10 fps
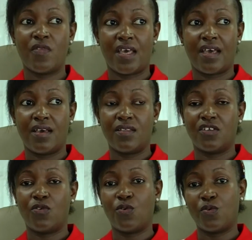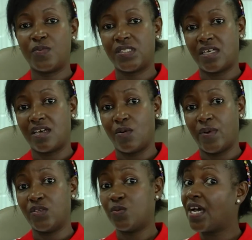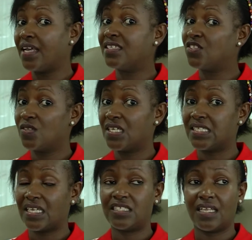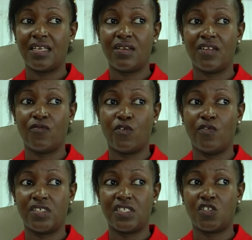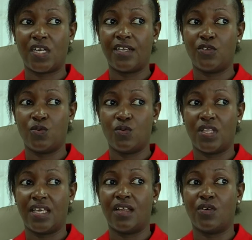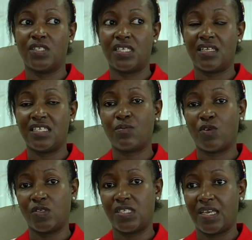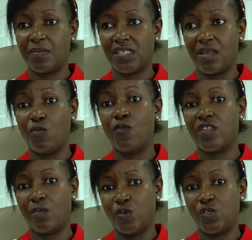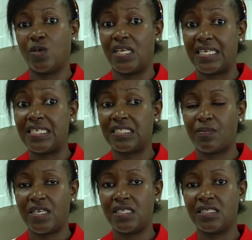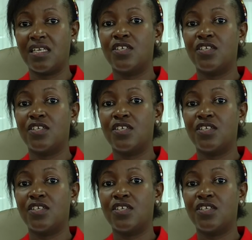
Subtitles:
there, the groups we had students actually involved in trying to then now take these prototypes and move them onto an e-space.